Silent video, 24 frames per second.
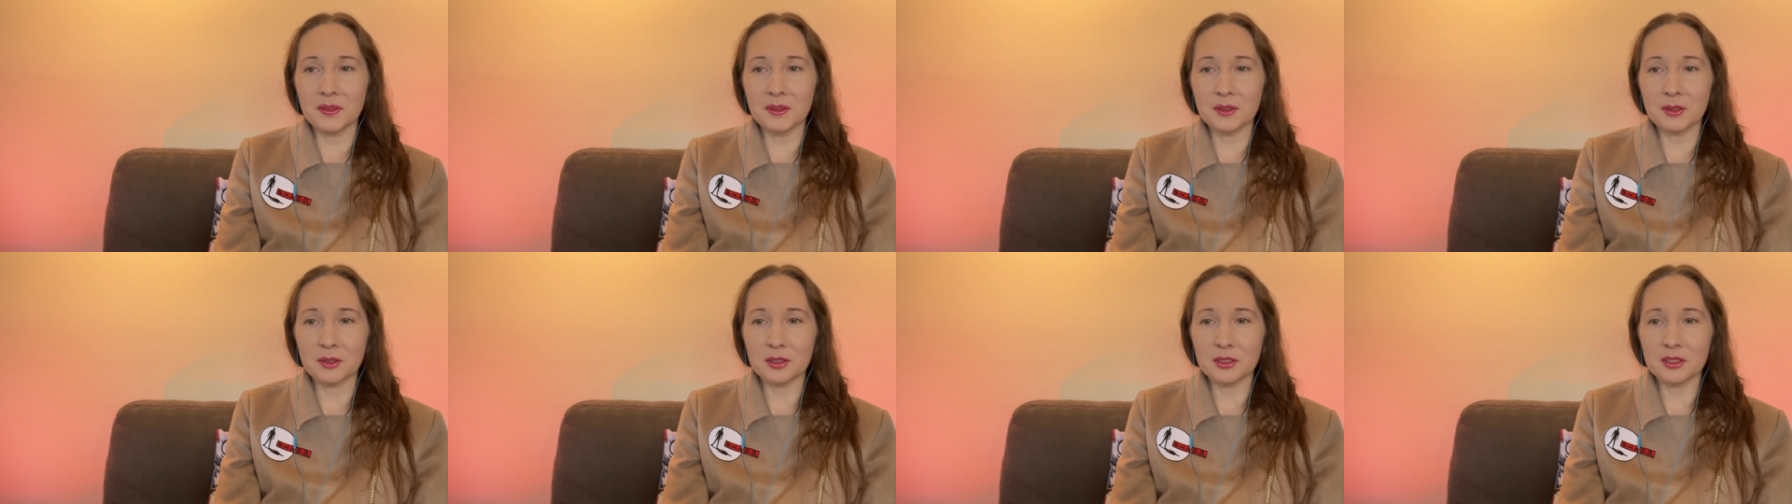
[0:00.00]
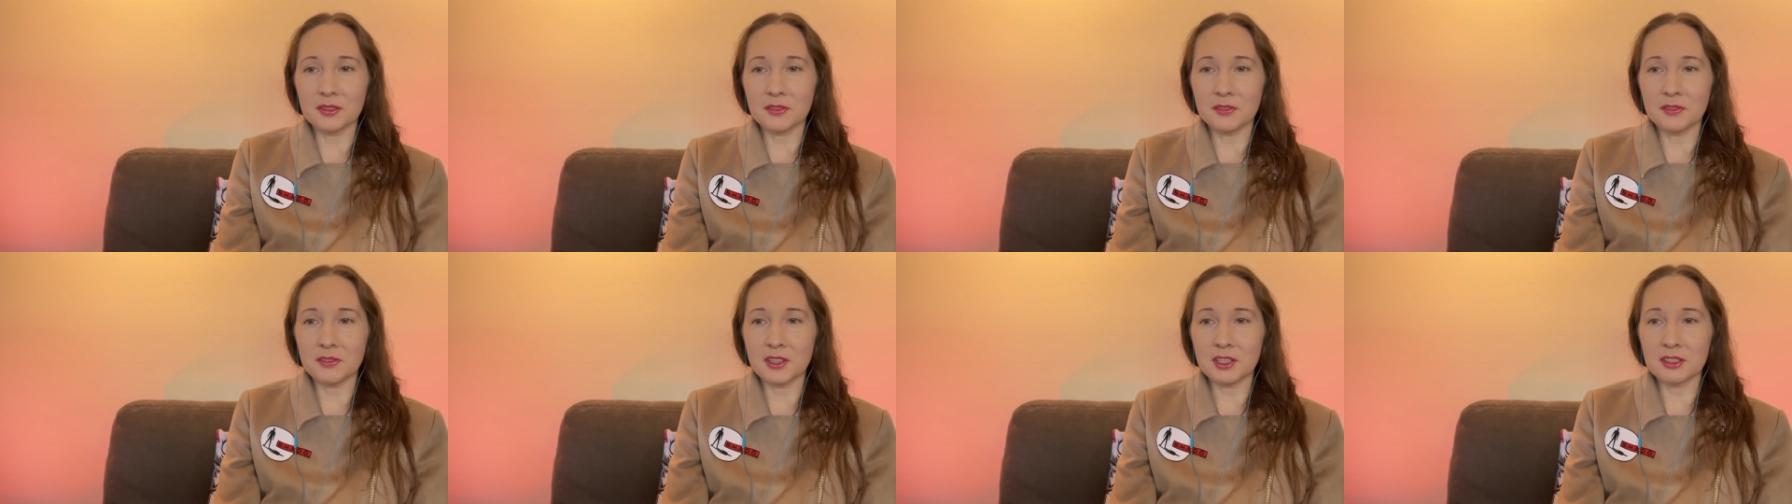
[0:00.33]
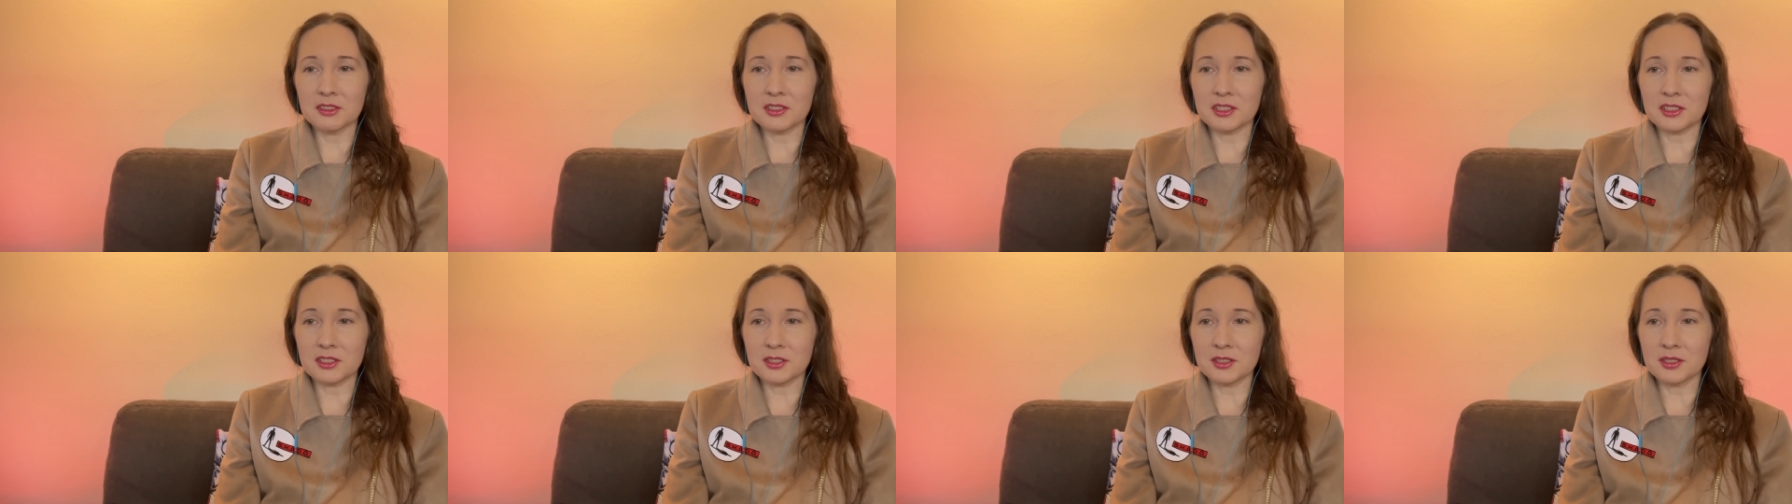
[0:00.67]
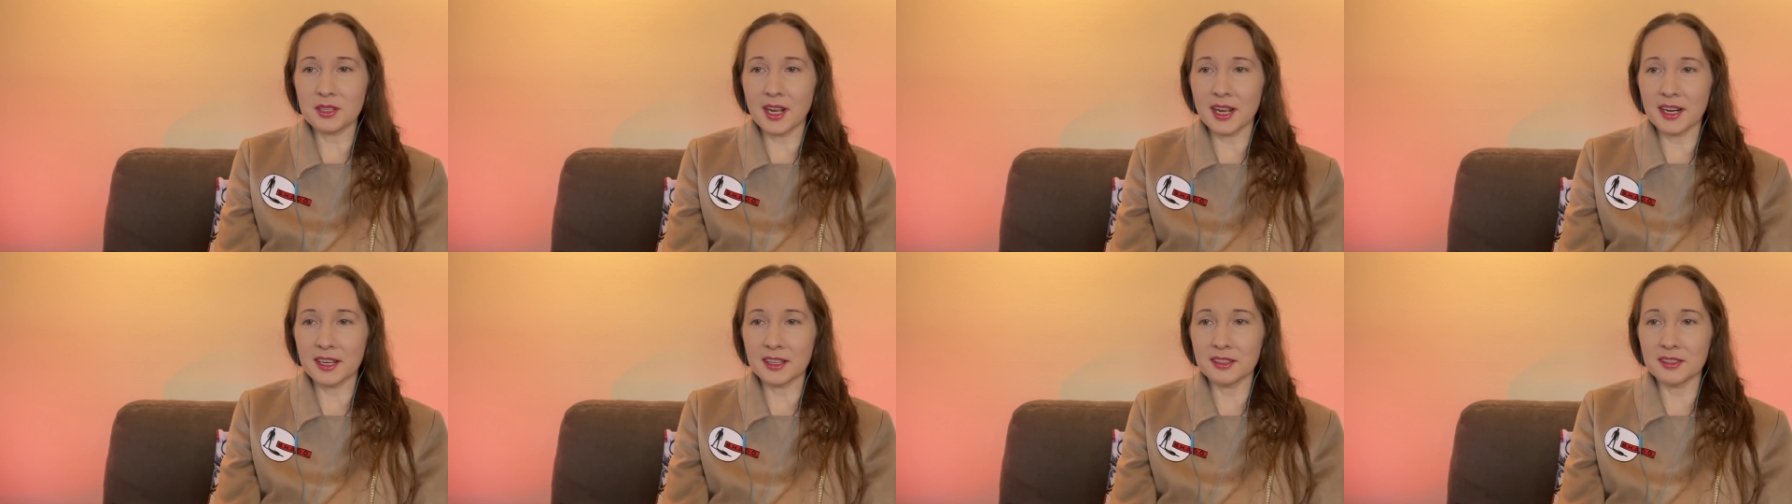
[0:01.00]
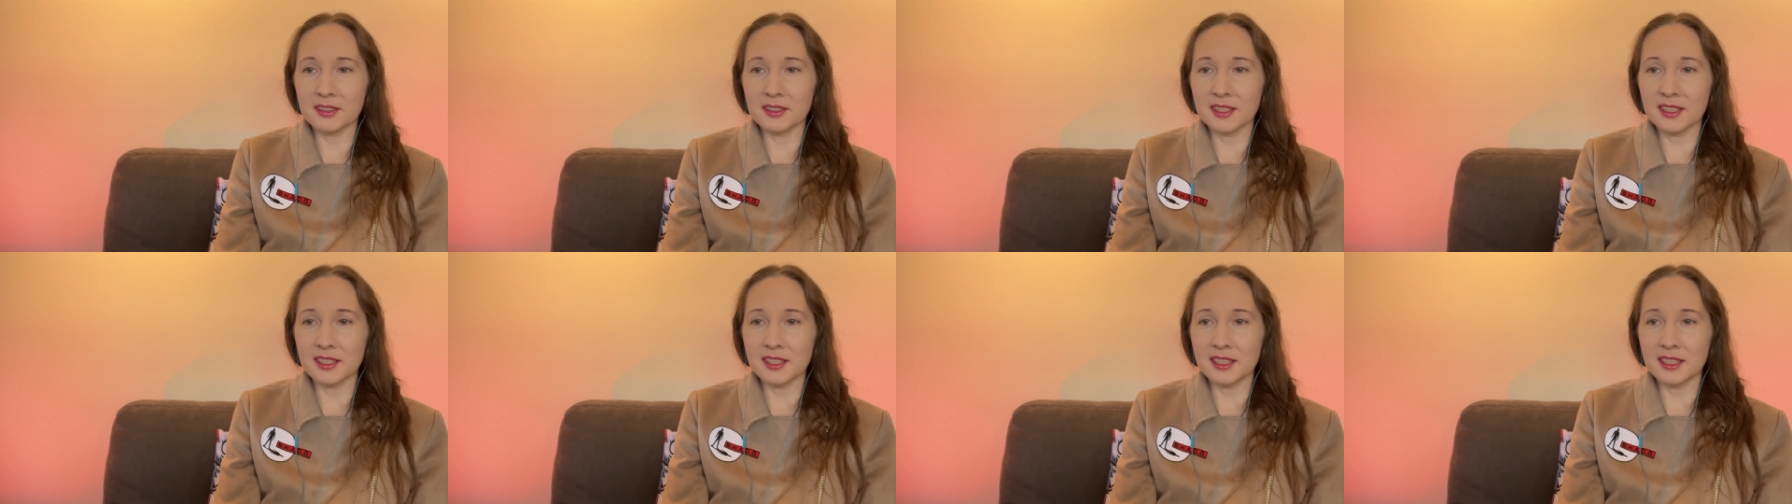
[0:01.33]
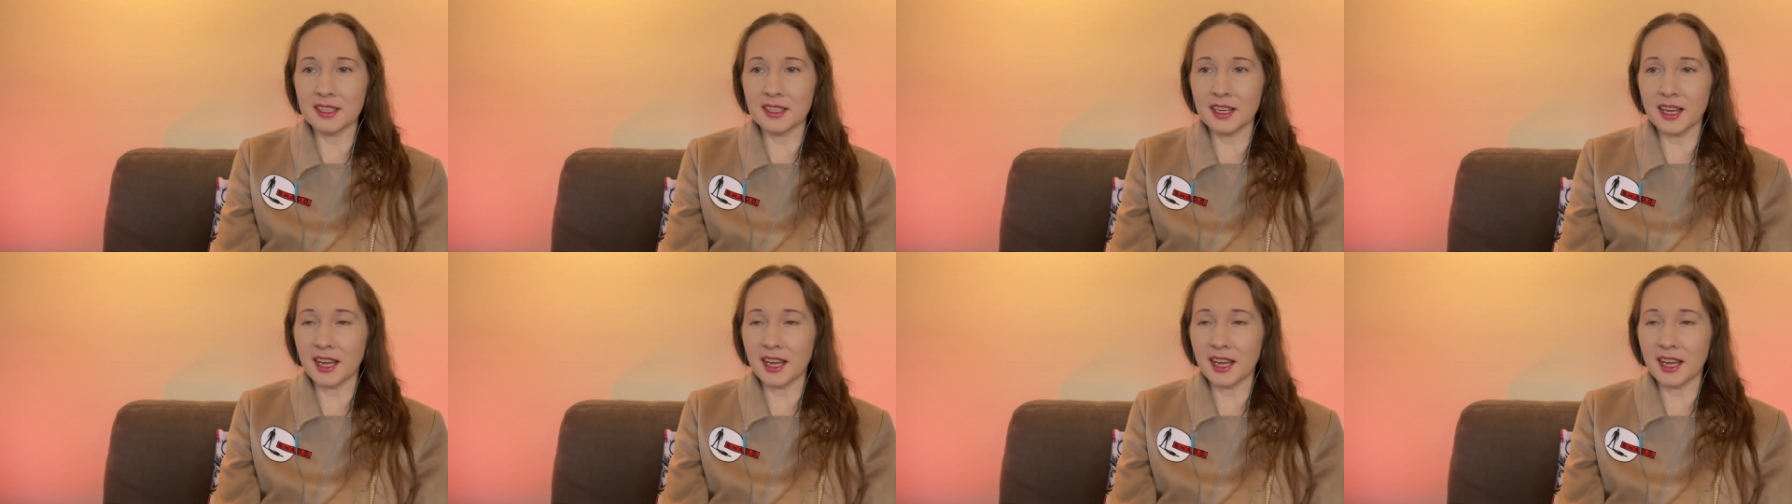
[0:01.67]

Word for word: or if there's a tracker in it.